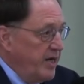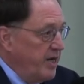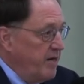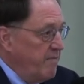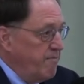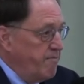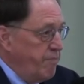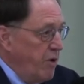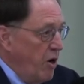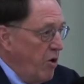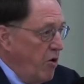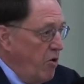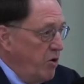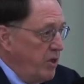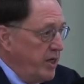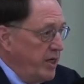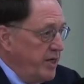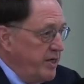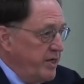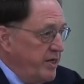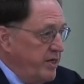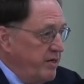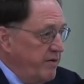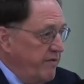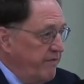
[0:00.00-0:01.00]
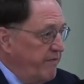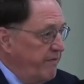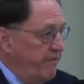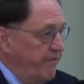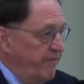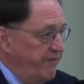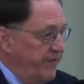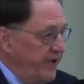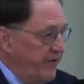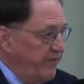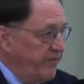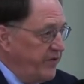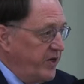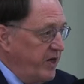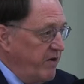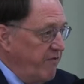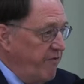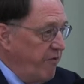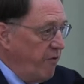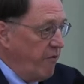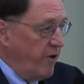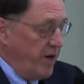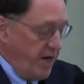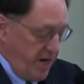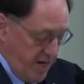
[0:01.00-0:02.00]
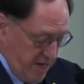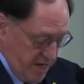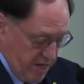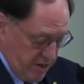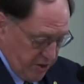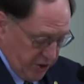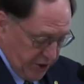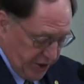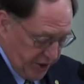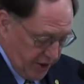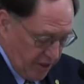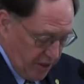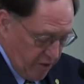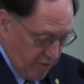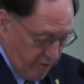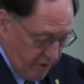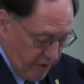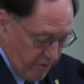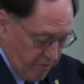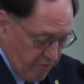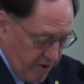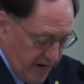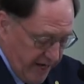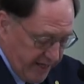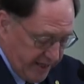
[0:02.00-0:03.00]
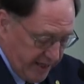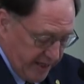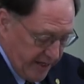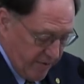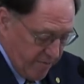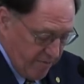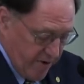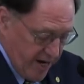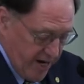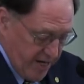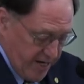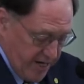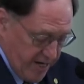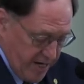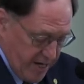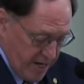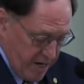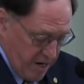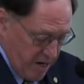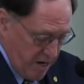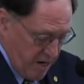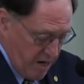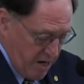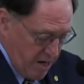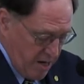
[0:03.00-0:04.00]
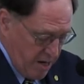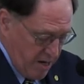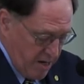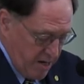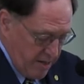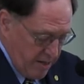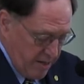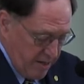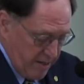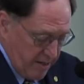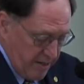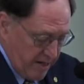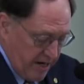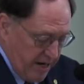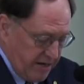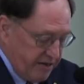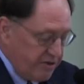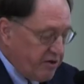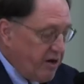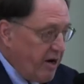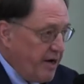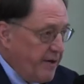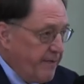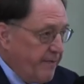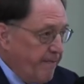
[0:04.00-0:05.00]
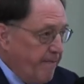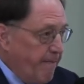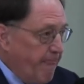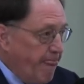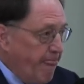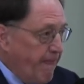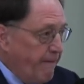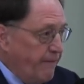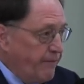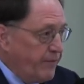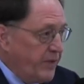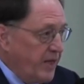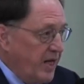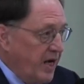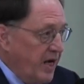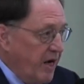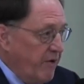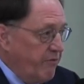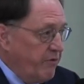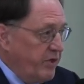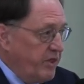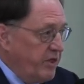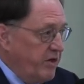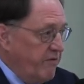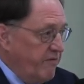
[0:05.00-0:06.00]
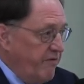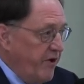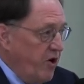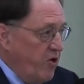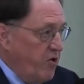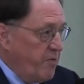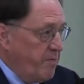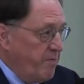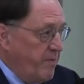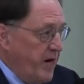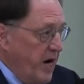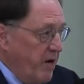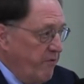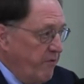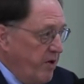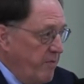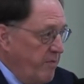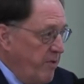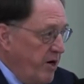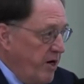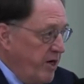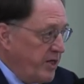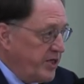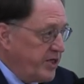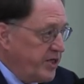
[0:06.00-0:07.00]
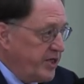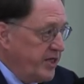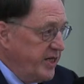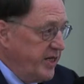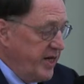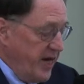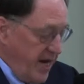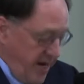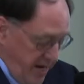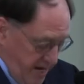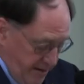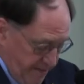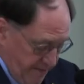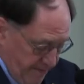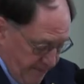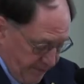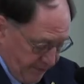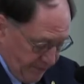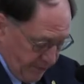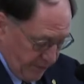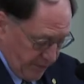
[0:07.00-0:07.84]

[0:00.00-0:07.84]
in Poland 50, 40 years ago and widely read here, I thought I would devote my remarks today